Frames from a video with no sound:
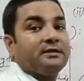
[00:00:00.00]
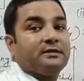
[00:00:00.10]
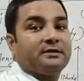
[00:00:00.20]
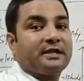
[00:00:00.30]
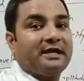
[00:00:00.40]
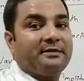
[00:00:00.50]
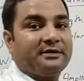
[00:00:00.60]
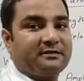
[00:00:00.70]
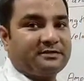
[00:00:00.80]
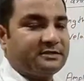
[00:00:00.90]
The time rate
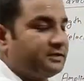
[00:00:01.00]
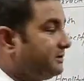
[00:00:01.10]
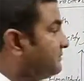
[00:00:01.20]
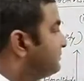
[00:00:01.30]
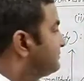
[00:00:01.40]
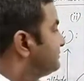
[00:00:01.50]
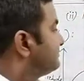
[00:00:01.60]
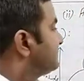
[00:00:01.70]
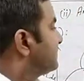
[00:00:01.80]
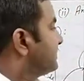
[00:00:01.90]
of change of
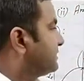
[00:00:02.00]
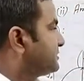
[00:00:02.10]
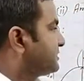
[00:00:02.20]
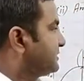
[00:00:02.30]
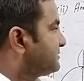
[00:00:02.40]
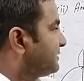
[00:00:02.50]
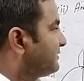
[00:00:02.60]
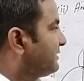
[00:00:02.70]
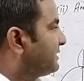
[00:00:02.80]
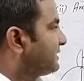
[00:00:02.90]
distance
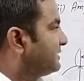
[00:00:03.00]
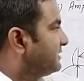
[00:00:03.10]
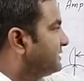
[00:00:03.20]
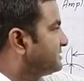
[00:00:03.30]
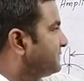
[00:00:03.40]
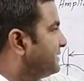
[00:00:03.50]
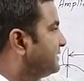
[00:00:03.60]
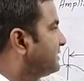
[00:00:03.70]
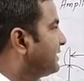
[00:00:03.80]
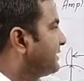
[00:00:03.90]
whenever taken, then
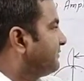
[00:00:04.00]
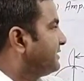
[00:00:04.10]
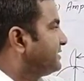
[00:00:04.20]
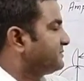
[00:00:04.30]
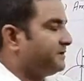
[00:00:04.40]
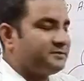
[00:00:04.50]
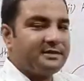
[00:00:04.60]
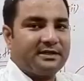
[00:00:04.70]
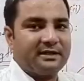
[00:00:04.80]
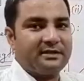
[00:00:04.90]
speed, and when displacement
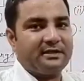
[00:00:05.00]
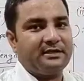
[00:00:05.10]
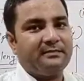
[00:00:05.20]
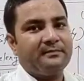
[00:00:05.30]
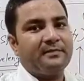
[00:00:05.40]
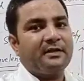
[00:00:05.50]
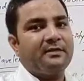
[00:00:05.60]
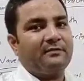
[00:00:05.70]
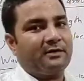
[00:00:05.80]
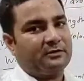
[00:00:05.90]
taken, then
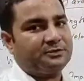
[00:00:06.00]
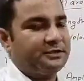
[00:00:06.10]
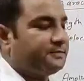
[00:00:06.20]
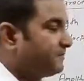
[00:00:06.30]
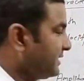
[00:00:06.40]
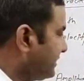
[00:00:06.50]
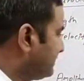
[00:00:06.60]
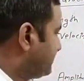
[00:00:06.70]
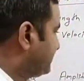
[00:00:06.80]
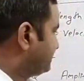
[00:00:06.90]
velocity. And
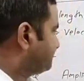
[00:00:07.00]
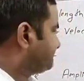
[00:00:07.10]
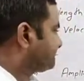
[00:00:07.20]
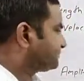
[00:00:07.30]
here